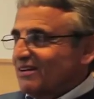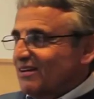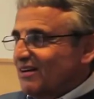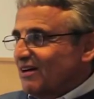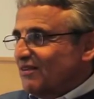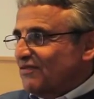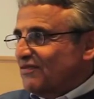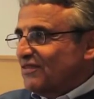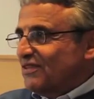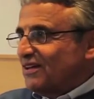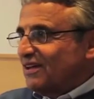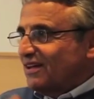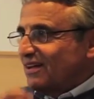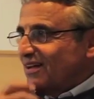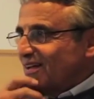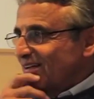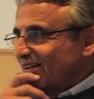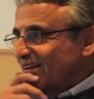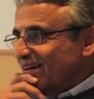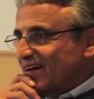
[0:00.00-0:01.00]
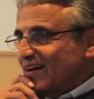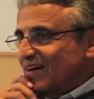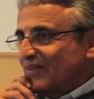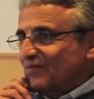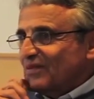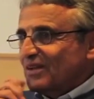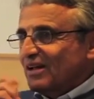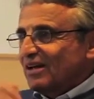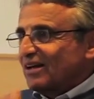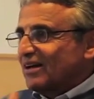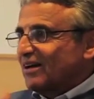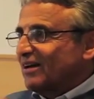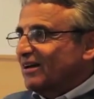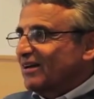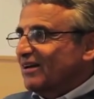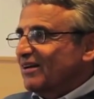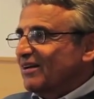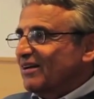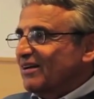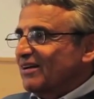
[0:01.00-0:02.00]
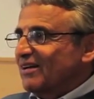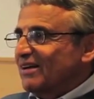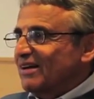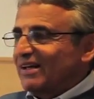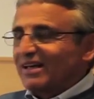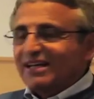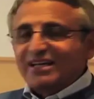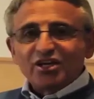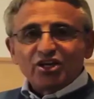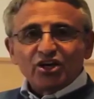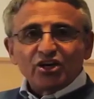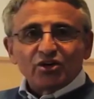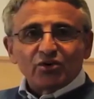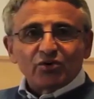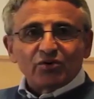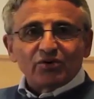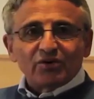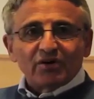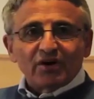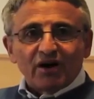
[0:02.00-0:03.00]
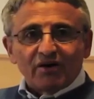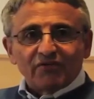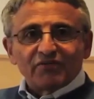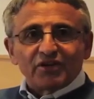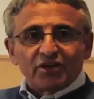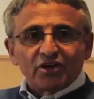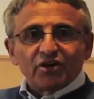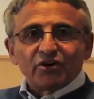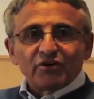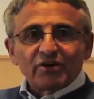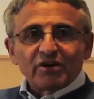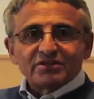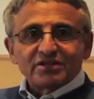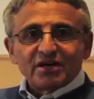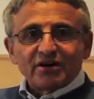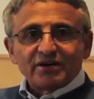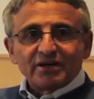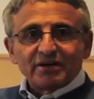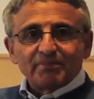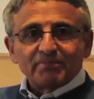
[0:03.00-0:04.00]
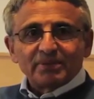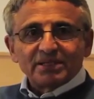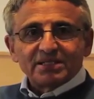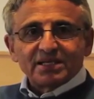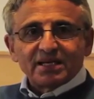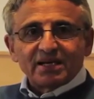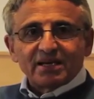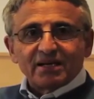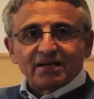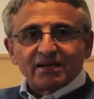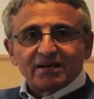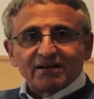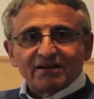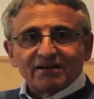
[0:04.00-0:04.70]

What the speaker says: of the EU, of the Eurozone in particular,